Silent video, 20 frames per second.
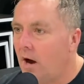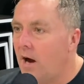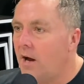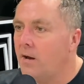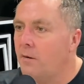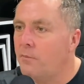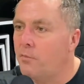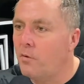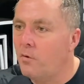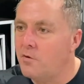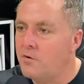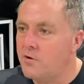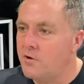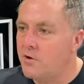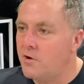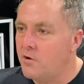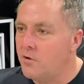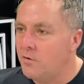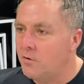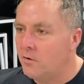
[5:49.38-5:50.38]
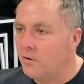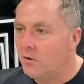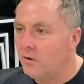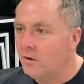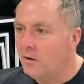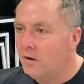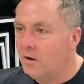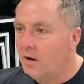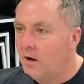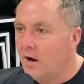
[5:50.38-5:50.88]
I approached you.
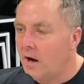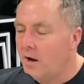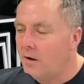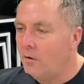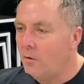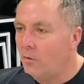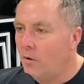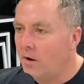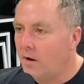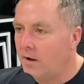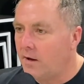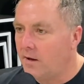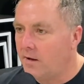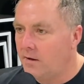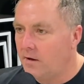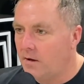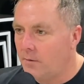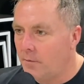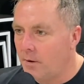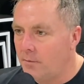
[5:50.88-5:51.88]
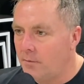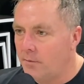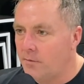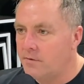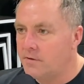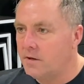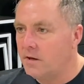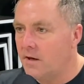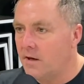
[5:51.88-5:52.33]
I don't want a kid to come up to me and say,